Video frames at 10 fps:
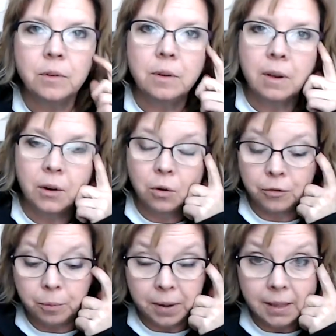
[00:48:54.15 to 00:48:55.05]
I don't know if you
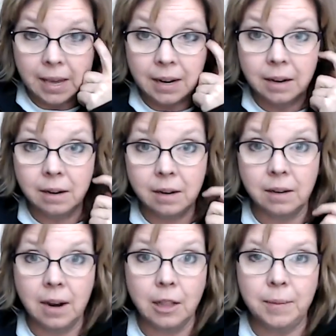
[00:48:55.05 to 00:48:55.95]
played that in
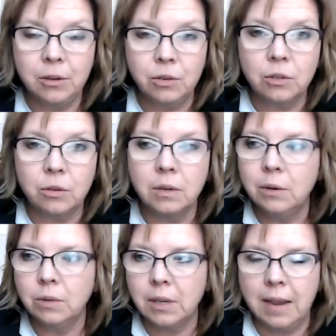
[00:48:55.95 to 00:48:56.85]
elementary school. It
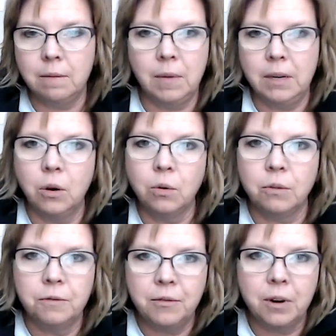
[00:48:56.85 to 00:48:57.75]
was like my total
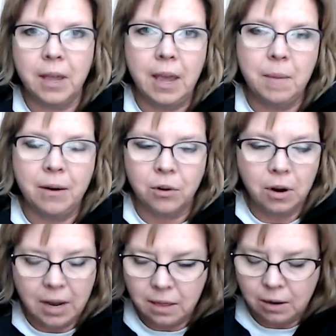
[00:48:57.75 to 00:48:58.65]
favorite game ever.
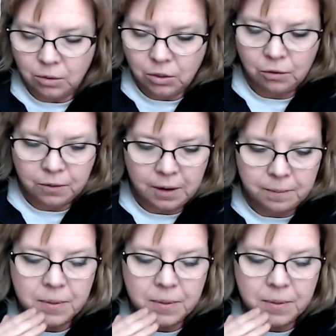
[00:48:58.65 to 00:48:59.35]
I thought it was so fun.